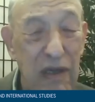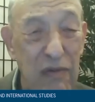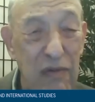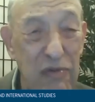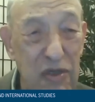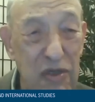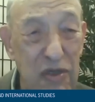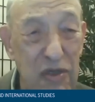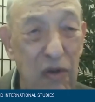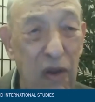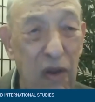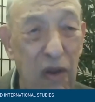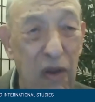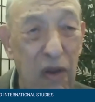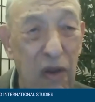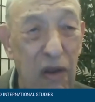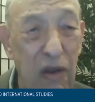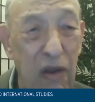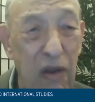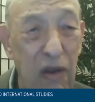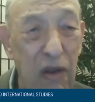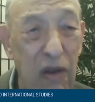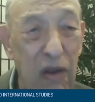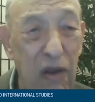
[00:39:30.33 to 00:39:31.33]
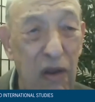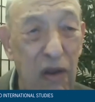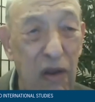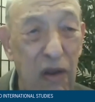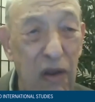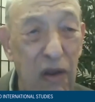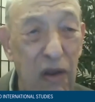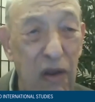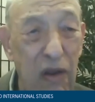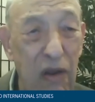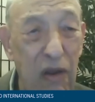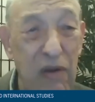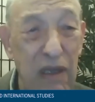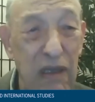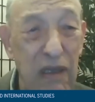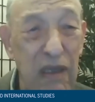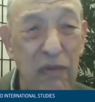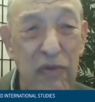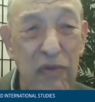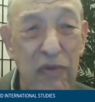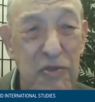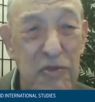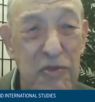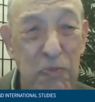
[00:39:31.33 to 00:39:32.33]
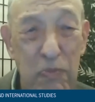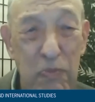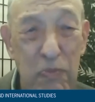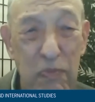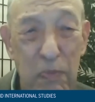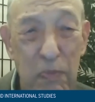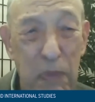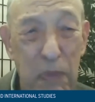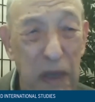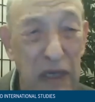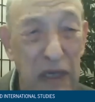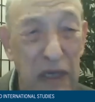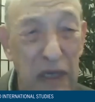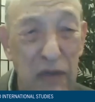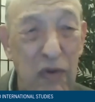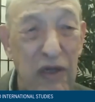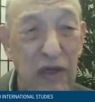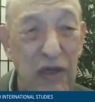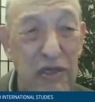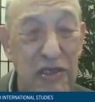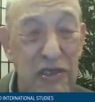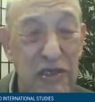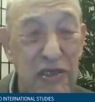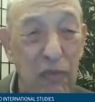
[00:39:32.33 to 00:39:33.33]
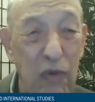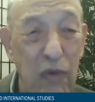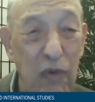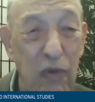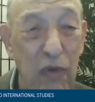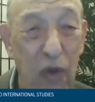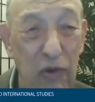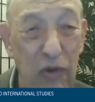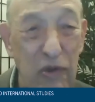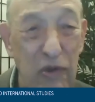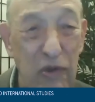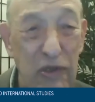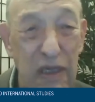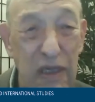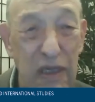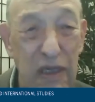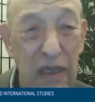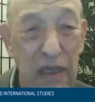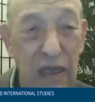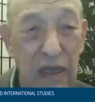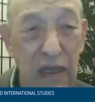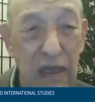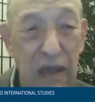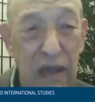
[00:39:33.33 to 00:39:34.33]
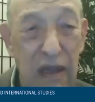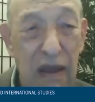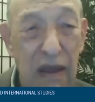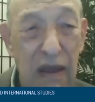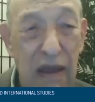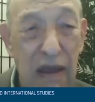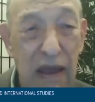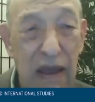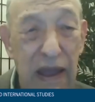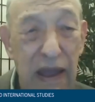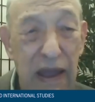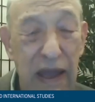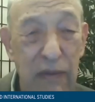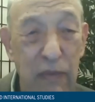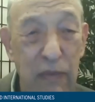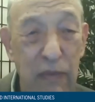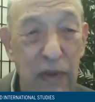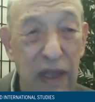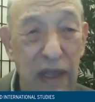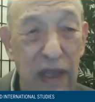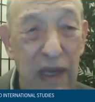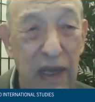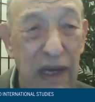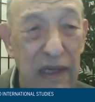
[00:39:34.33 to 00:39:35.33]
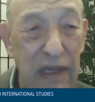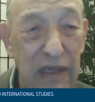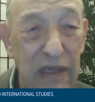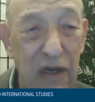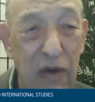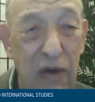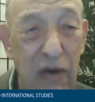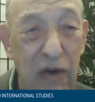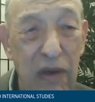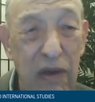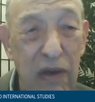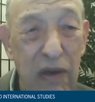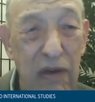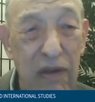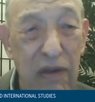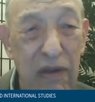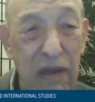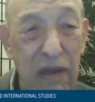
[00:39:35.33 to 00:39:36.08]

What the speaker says: It was no longer the class struggle, it was patriotism, loyalty. And when they got going on the